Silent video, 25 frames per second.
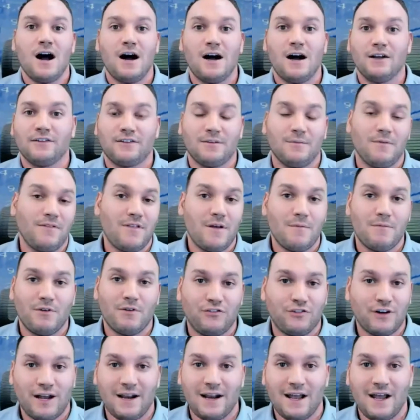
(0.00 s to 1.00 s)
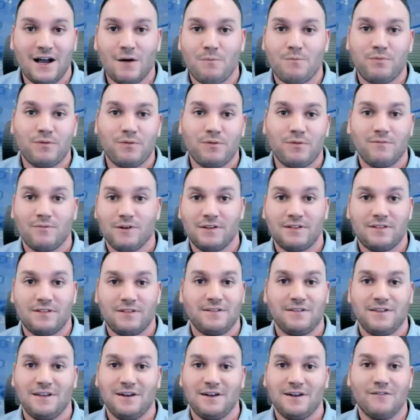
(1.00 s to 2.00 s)
Some of them are trying to help with
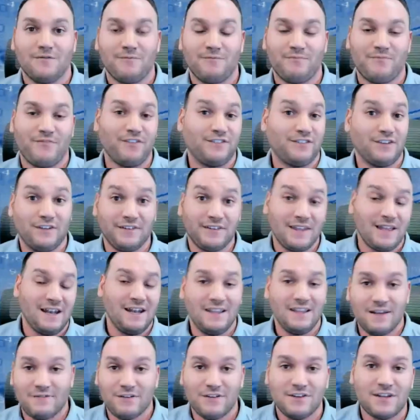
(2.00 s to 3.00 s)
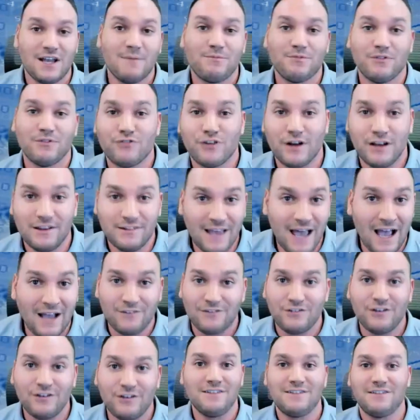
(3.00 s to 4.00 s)
facilitating different types of
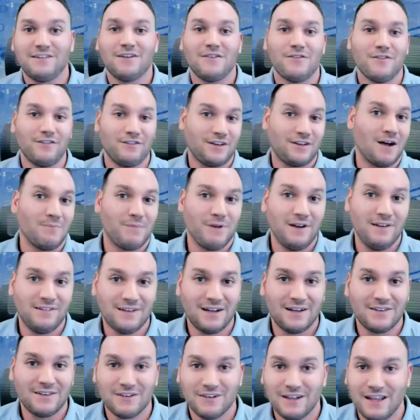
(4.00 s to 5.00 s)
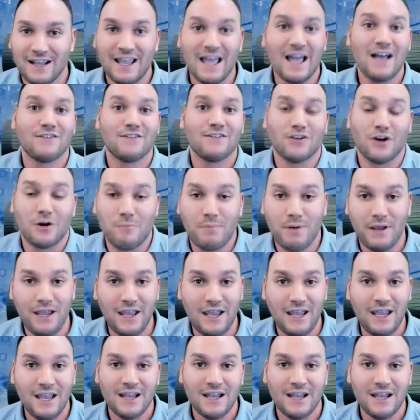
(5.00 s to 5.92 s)
transactions. There's companies out there like XRP.